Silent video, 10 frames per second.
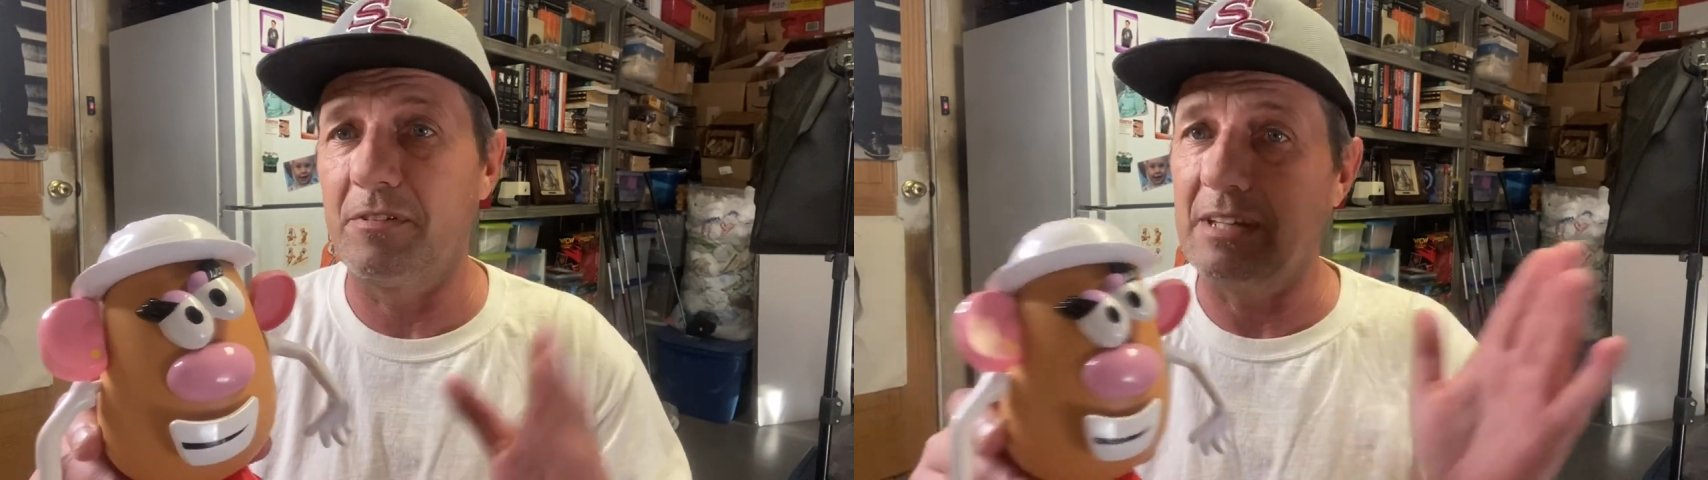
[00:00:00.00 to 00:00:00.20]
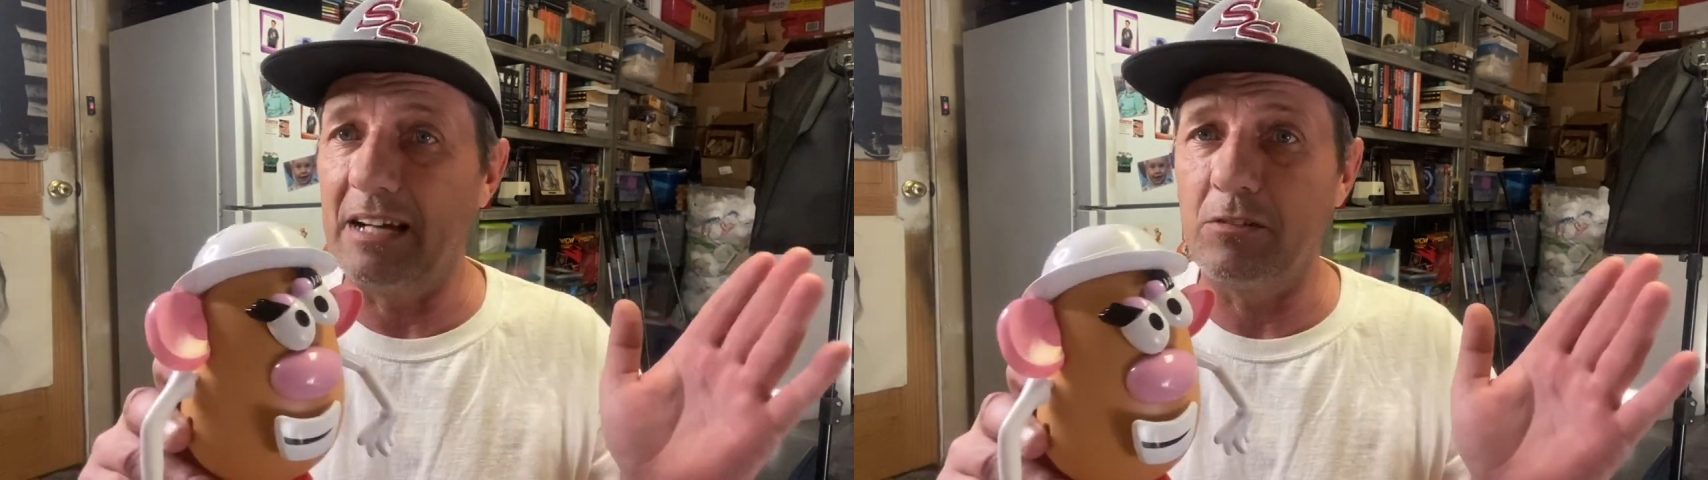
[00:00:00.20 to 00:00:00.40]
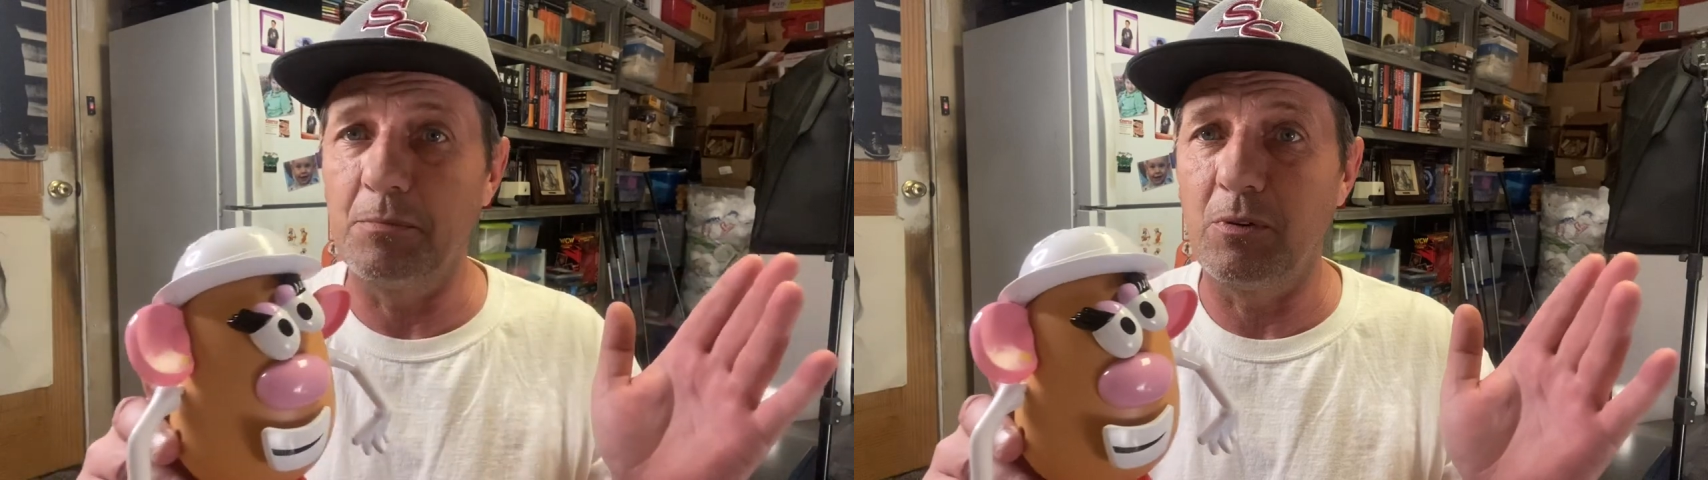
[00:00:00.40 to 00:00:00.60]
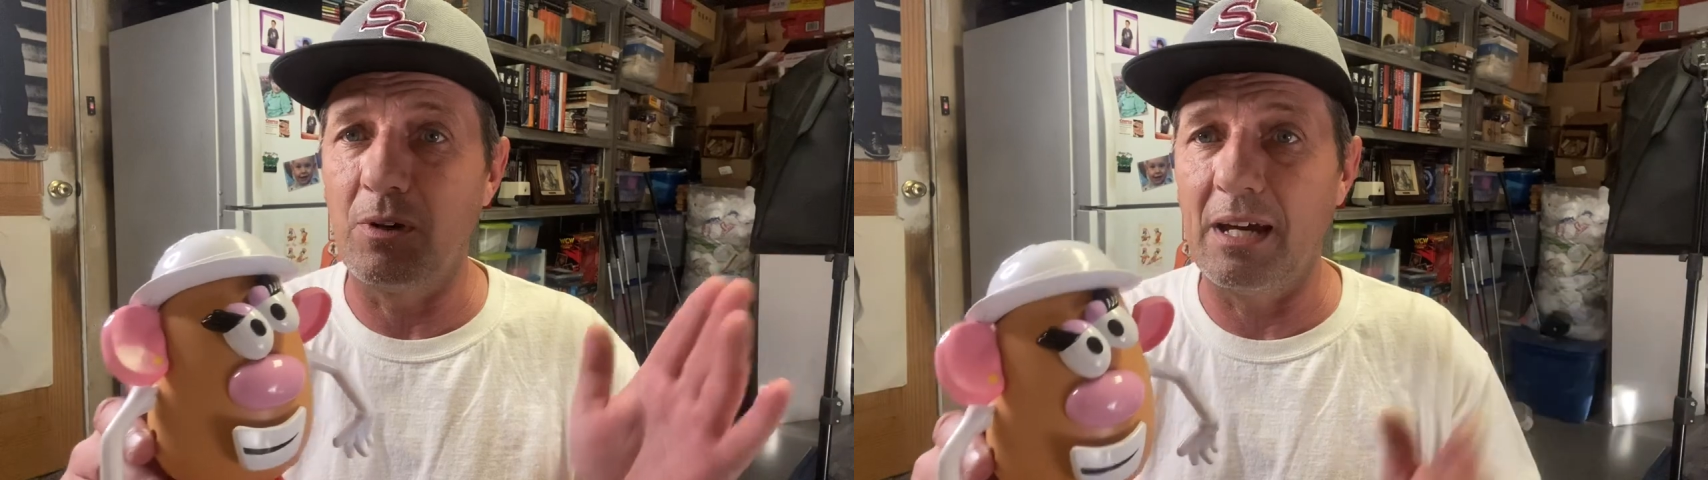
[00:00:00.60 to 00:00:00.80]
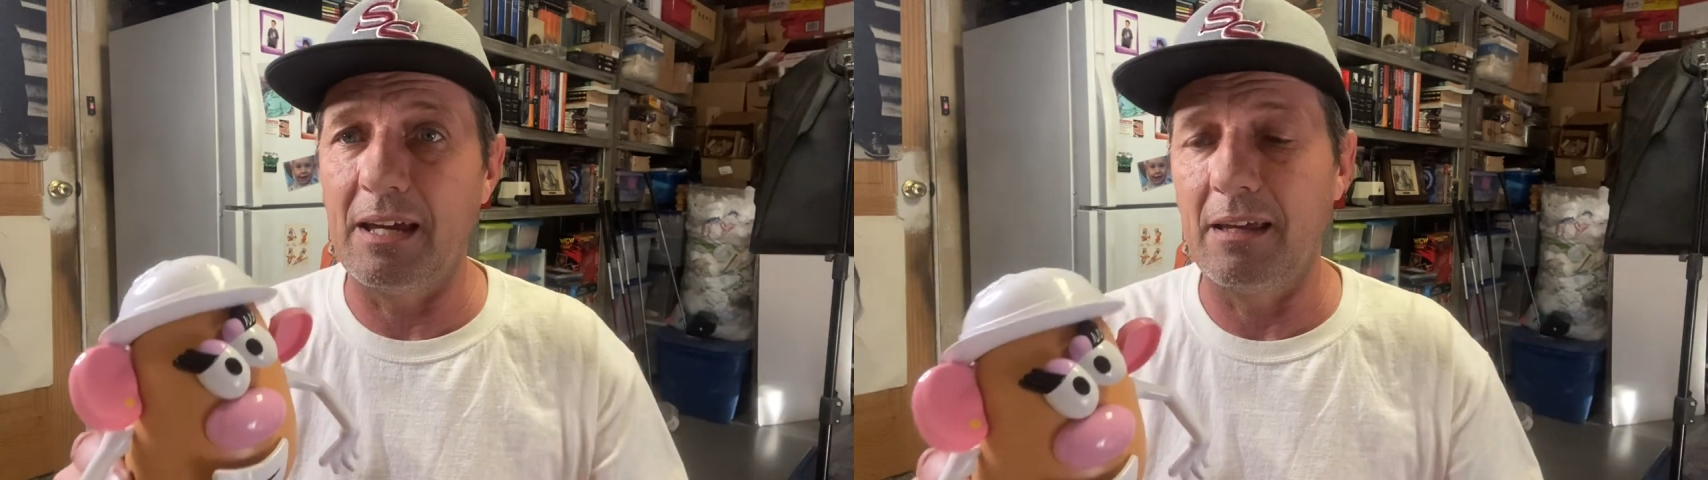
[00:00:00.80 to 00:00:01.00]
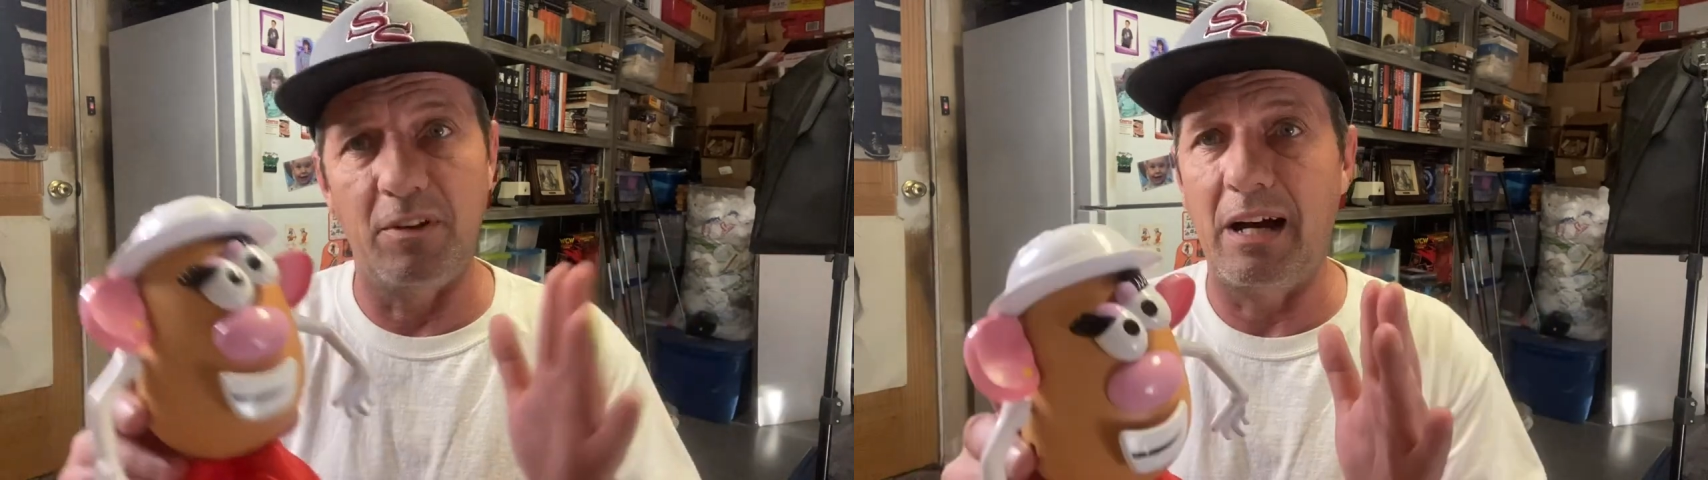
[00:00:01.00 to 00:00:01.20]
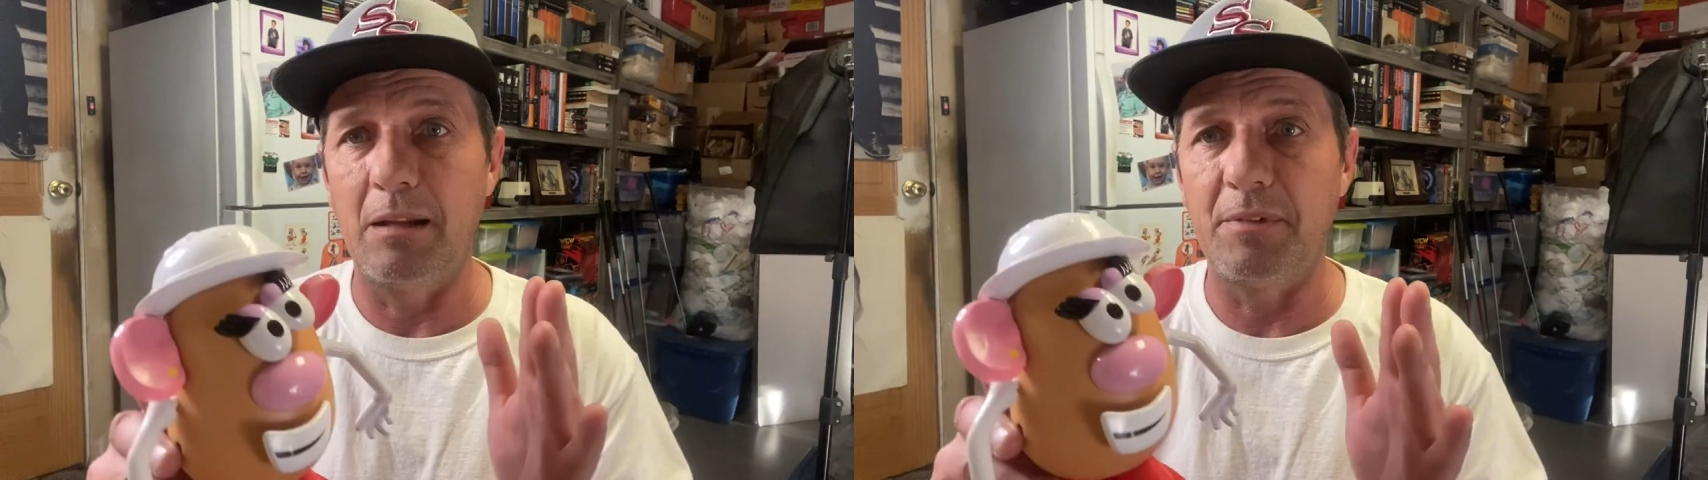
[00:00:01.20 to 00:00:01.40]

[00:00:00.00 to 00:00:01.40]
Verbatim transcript: stash them away, lot them